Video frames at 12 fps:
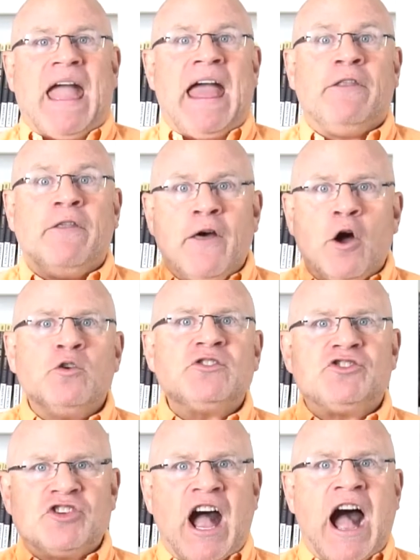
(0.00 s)
And
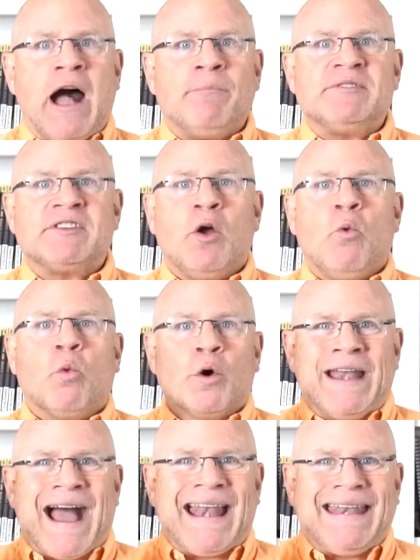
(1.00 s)
those jobs
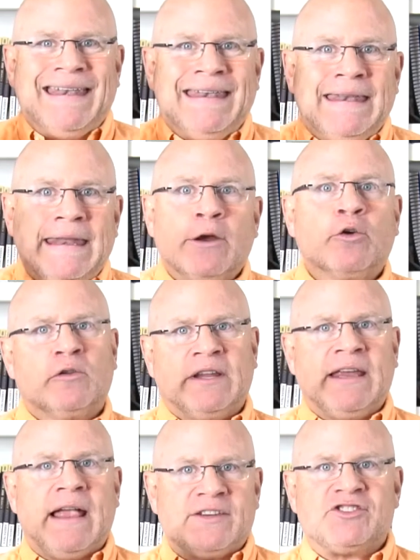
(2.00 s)
were not
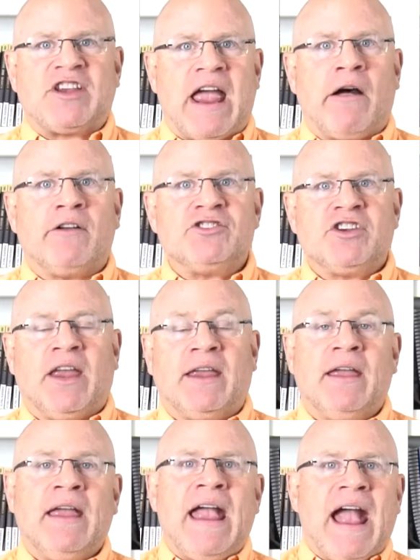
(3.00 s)
nearly as challenging